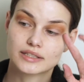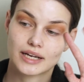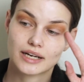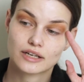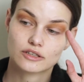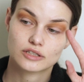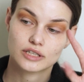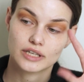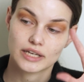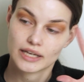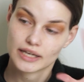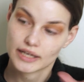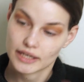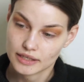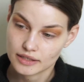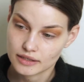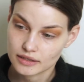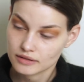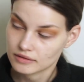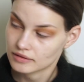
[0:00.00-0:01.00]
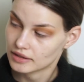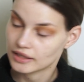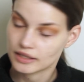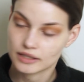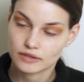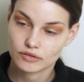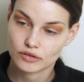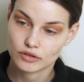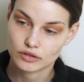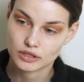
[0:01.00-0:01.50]
actually hidden, like
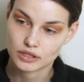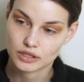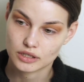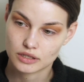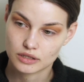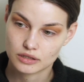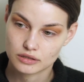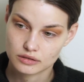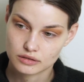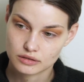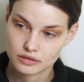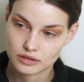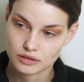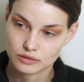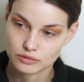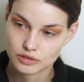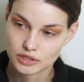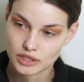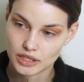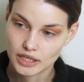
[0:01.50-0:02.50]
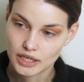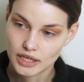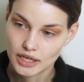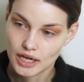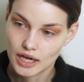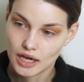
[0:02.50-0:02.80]
if you look closely,